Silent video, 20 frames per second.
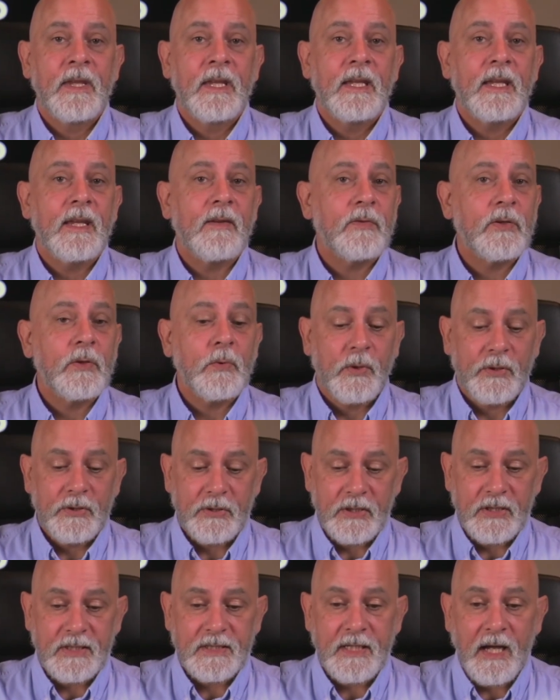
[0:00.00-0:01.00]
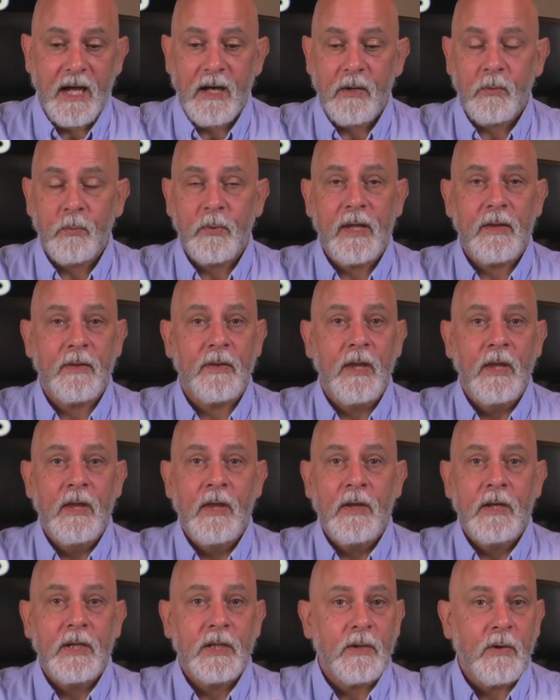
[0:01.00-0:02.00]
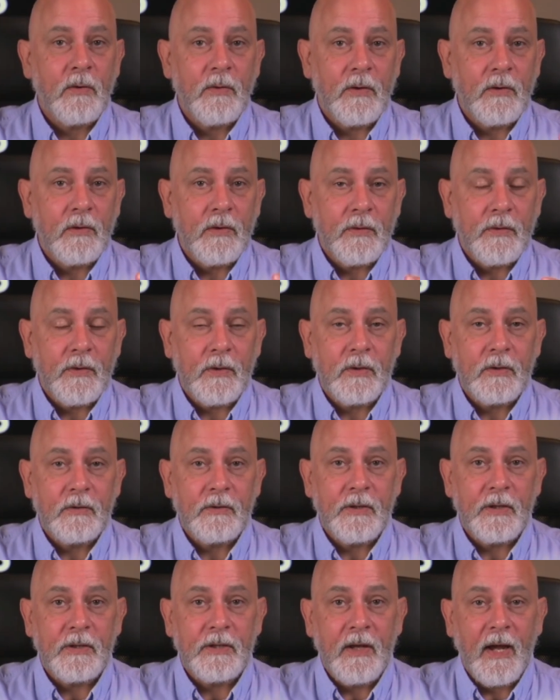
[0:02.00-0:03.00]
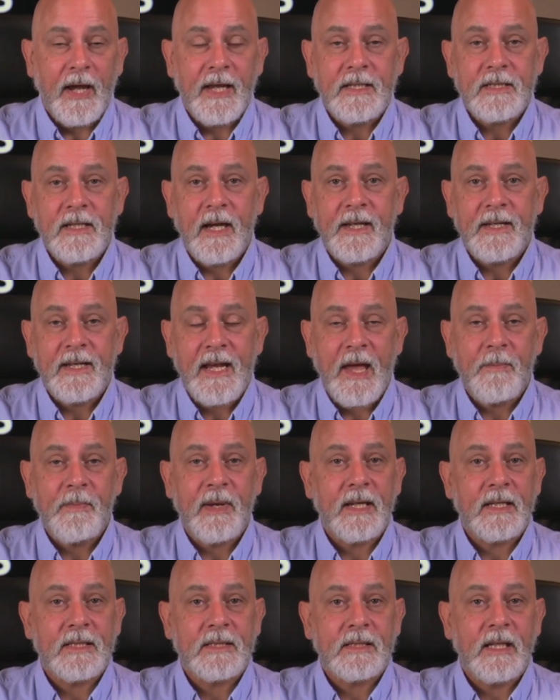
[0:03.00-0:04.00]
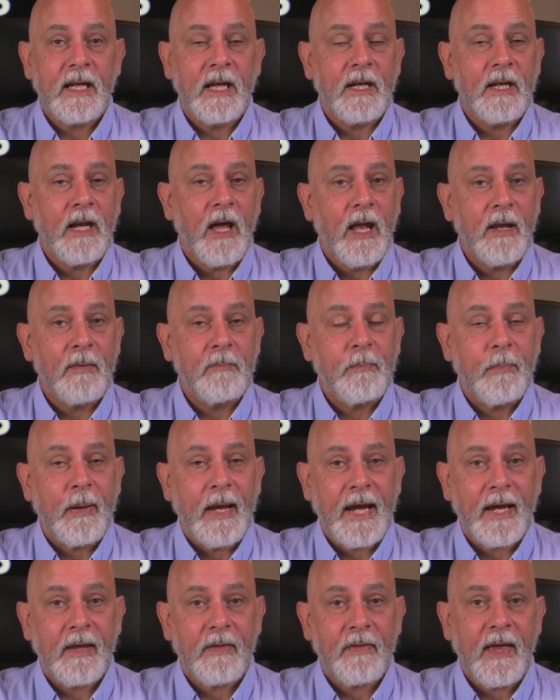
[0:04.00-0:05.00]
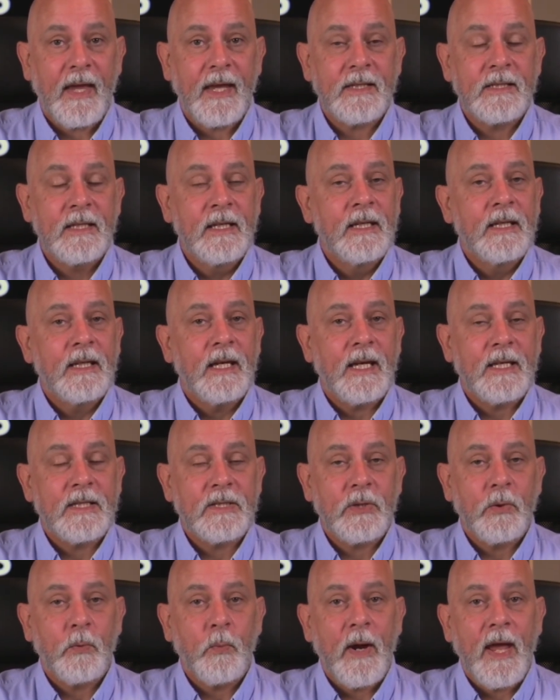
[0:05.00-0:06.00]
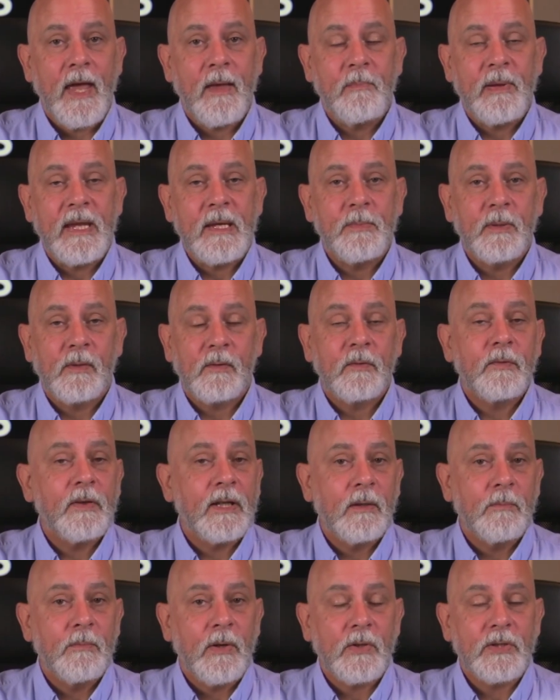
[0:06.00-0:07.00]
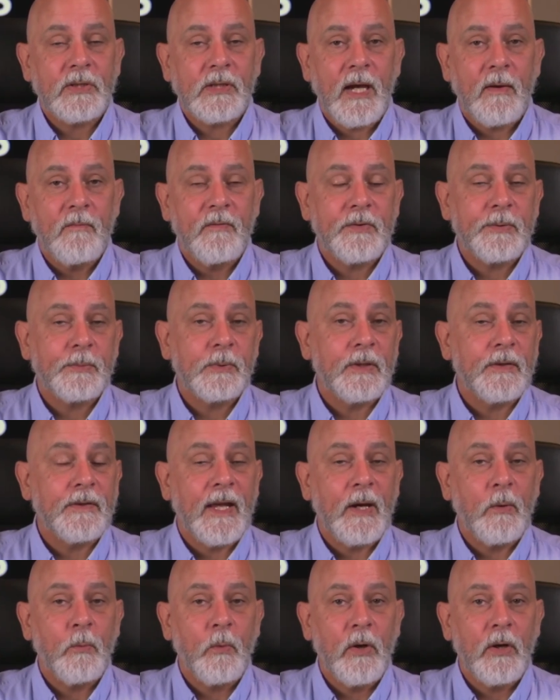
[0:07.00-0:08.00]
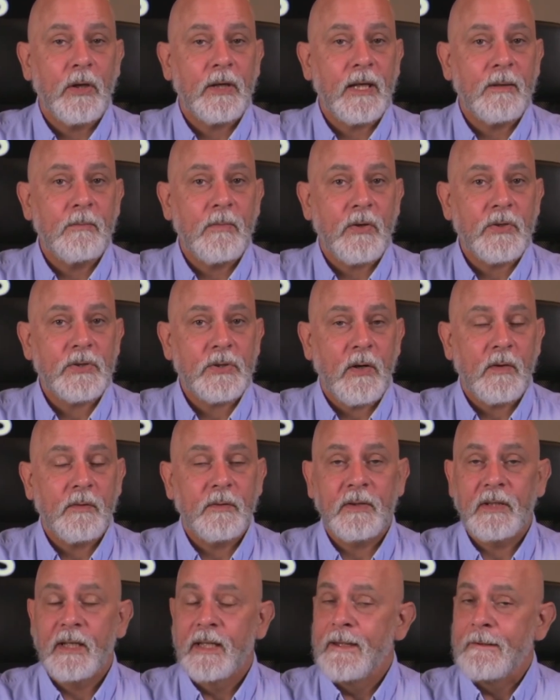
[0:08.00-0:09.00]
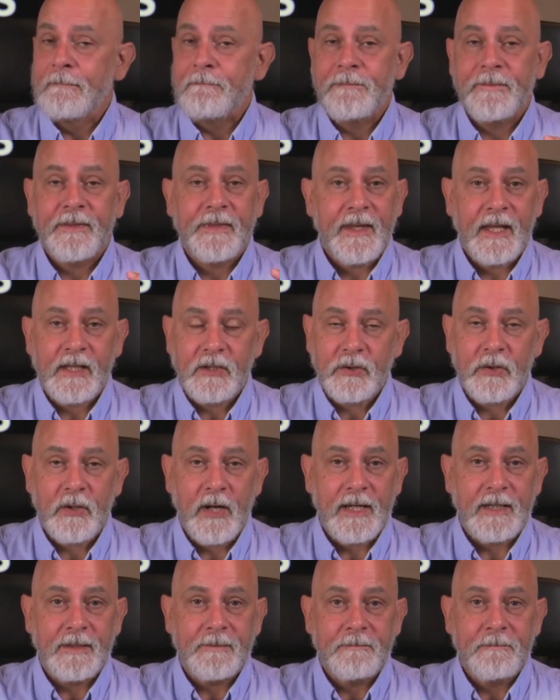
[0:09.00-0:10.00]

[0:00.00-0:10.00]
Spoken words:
If you want to start with, the 9 dynamics and unpack that as to where people feel most comfortable and they're working most often, that's great.